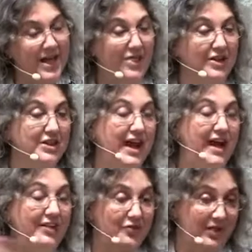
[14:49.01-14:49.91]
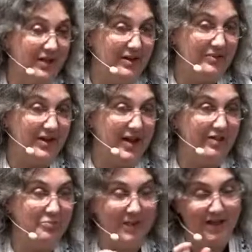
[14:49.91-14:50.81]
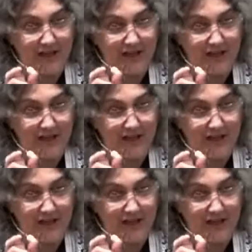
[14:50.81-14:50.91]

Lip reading: the last letter of the alphabet,